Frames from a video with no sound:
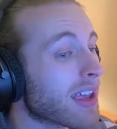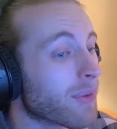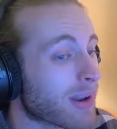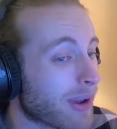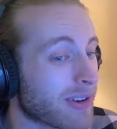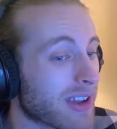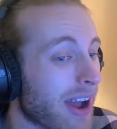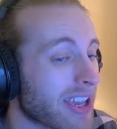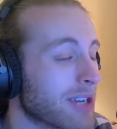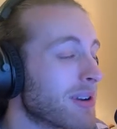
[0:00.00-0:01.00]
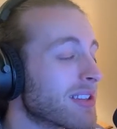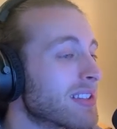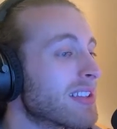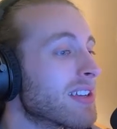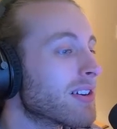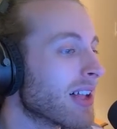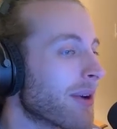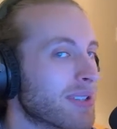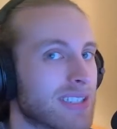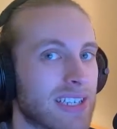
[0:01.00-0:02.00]
we were talking about the deal,
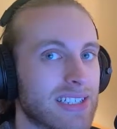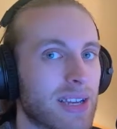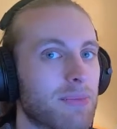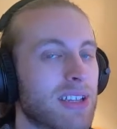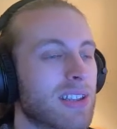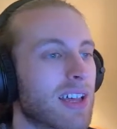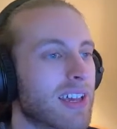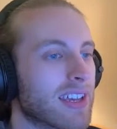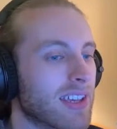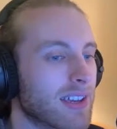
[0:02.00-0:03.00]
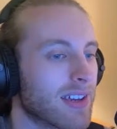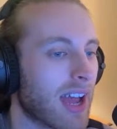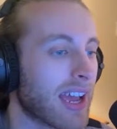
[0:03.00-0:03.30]
I would say something like,